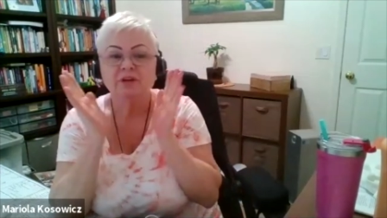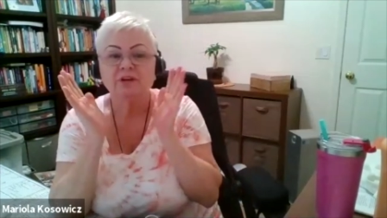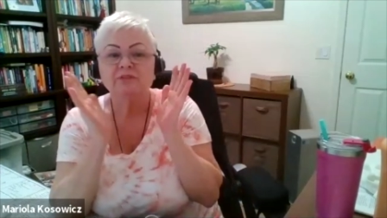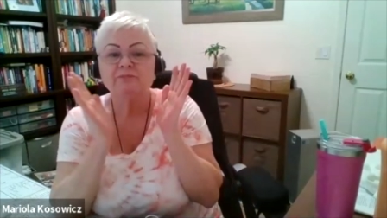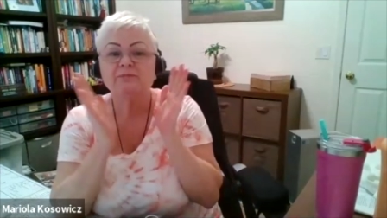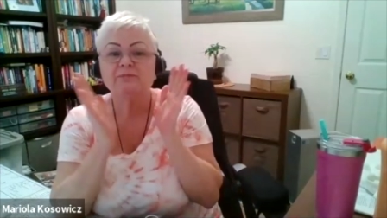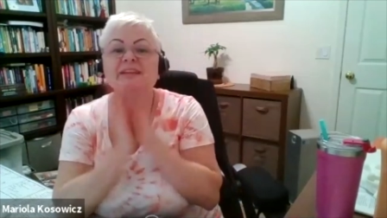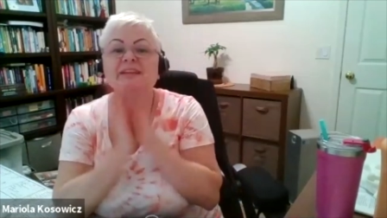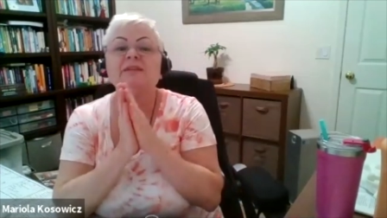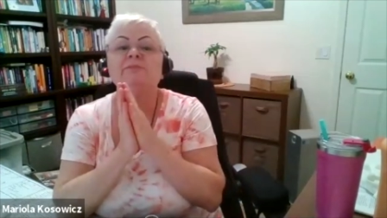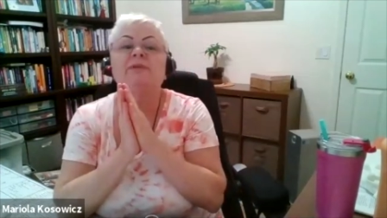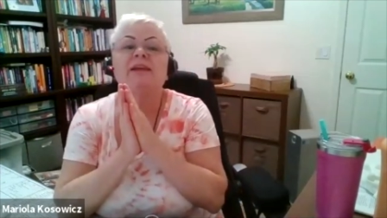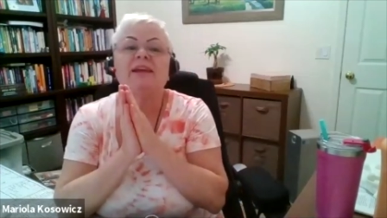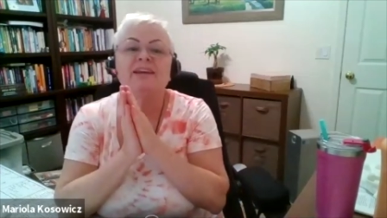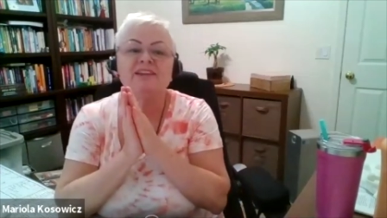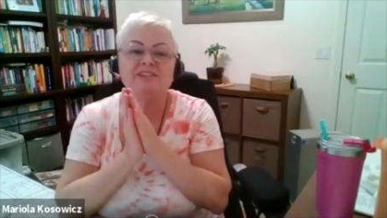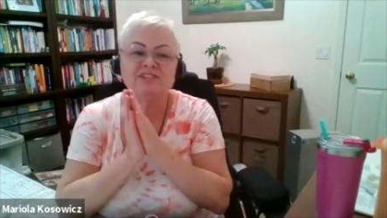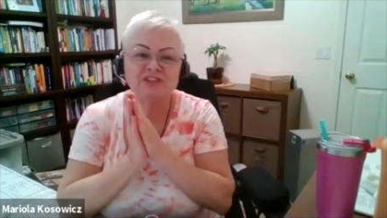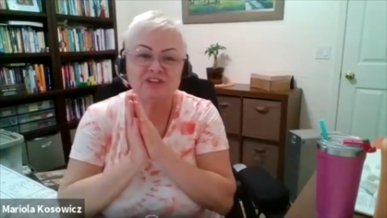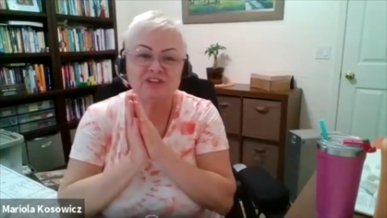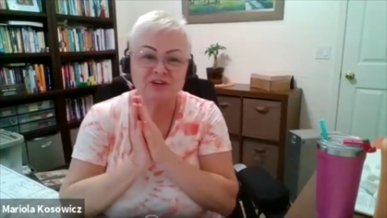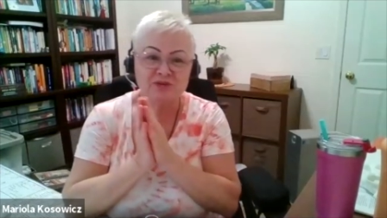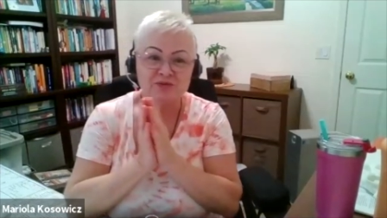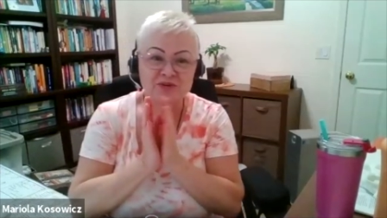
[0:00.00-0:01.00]
Many
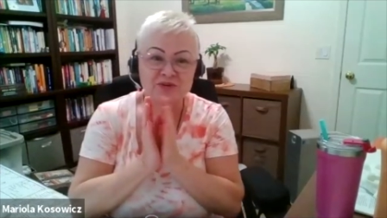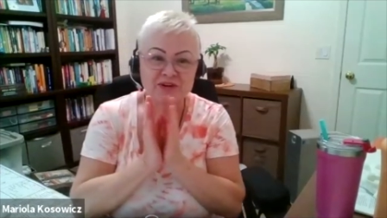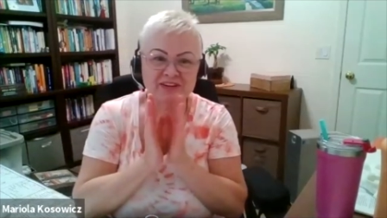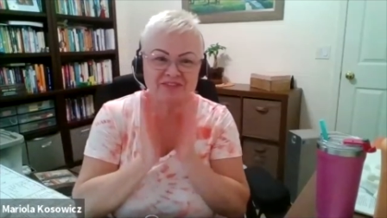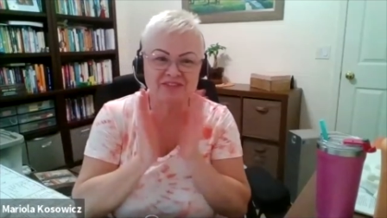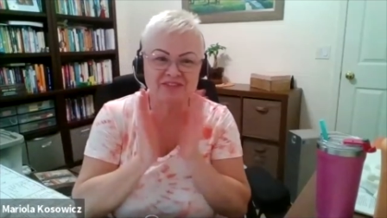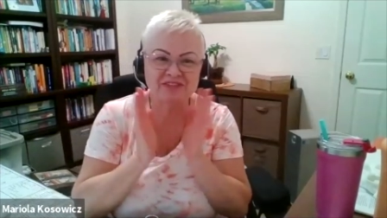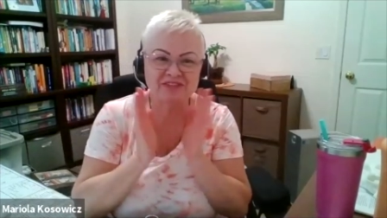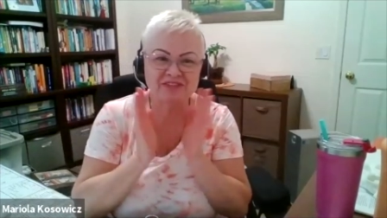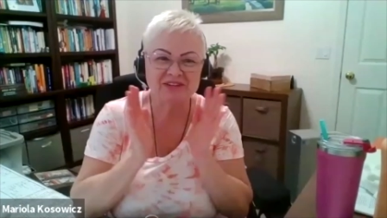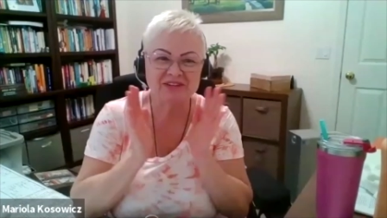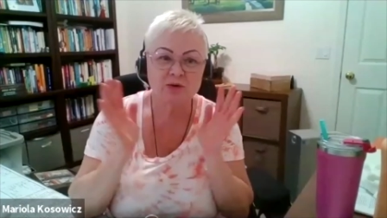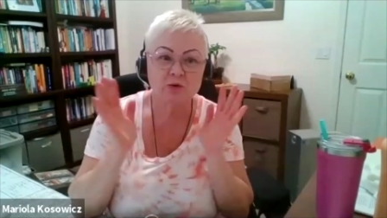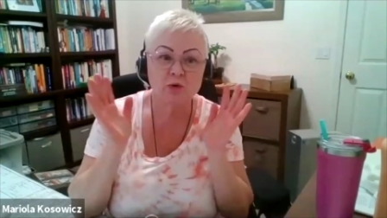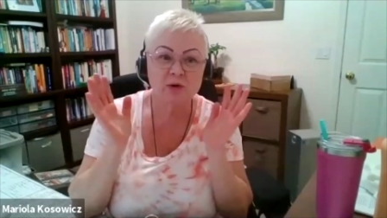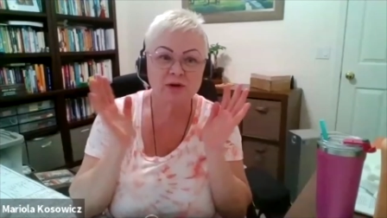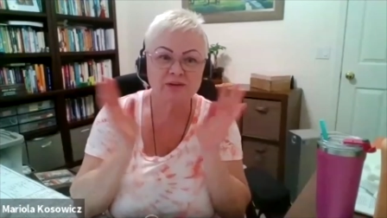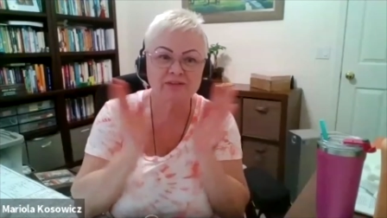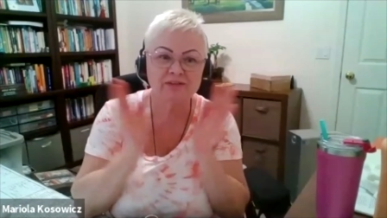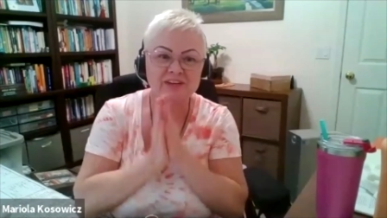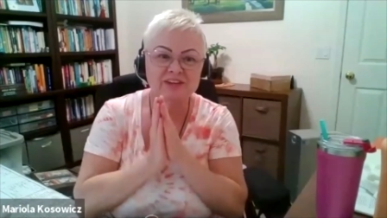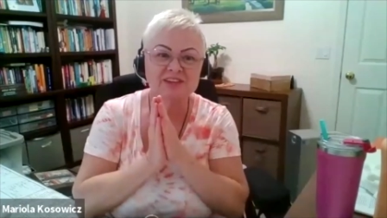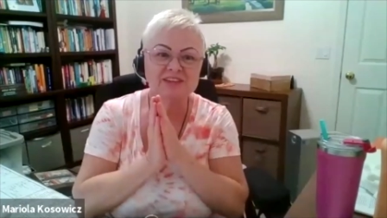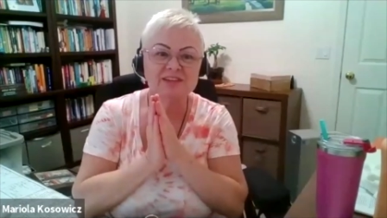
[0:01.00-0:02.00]
blessings.
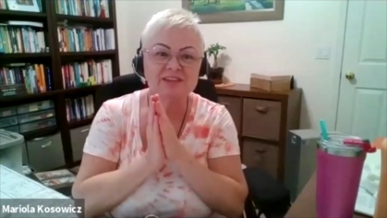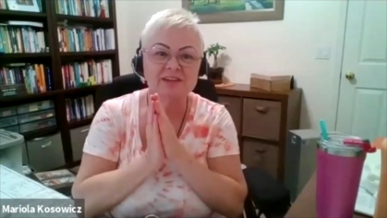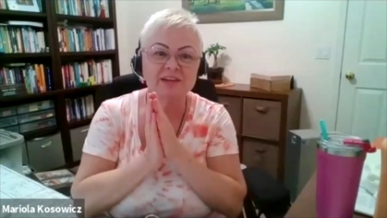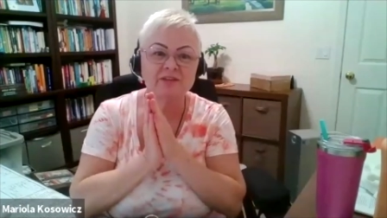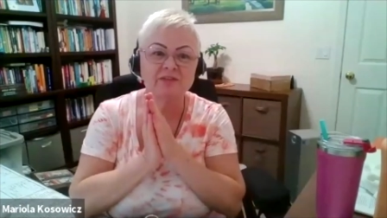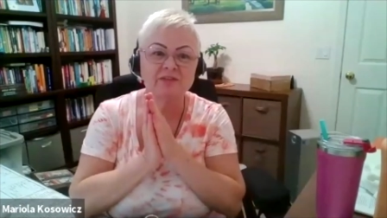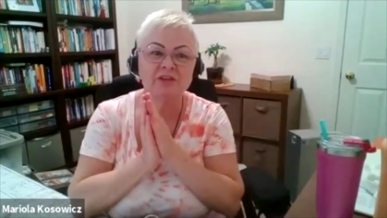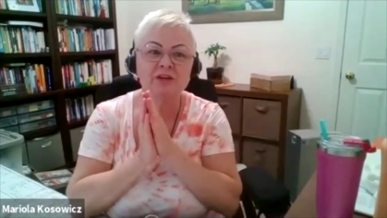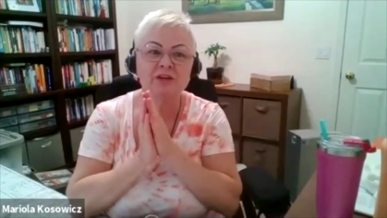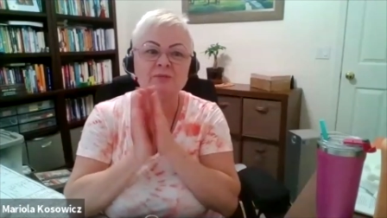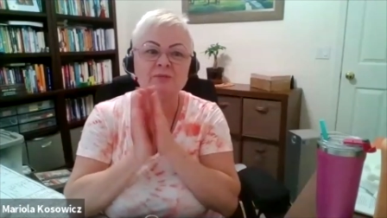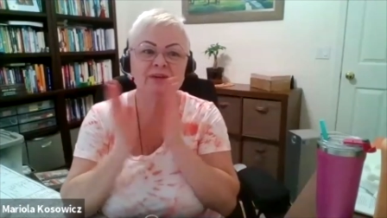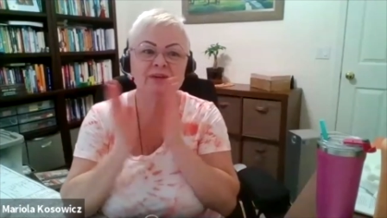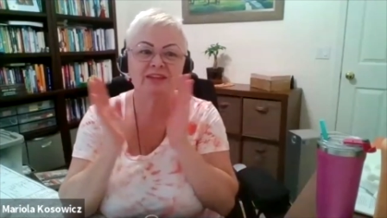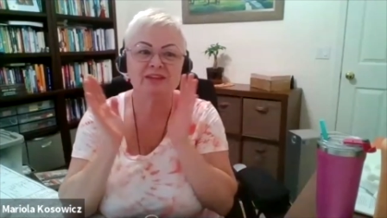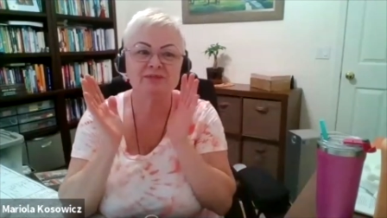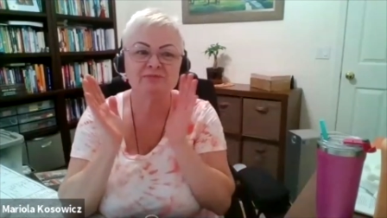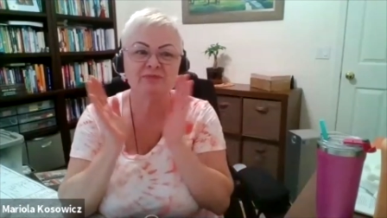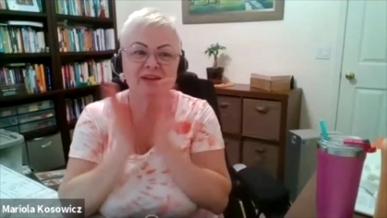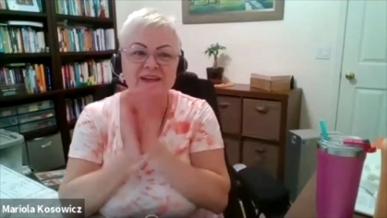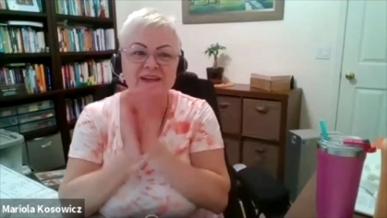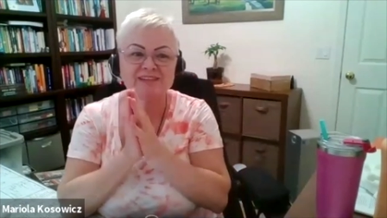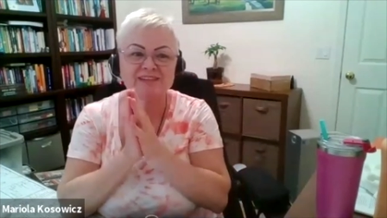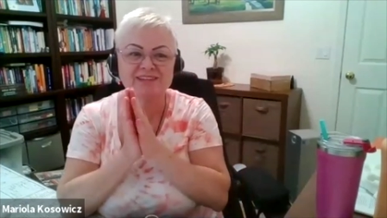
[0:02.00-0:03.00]
Whoever is leaving, many
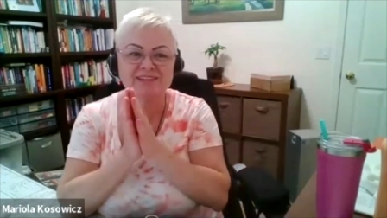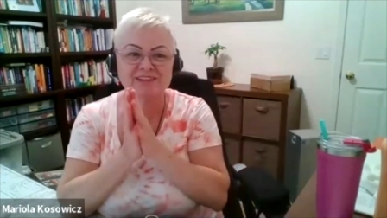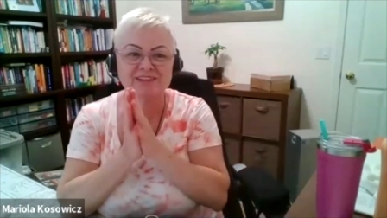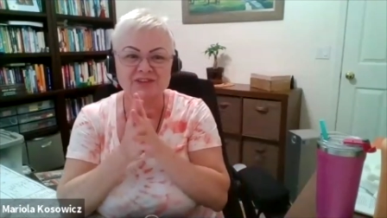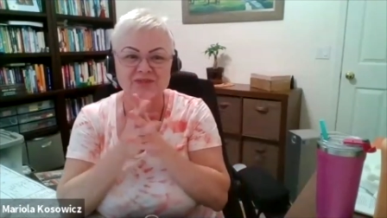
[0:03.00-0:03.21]
blessings.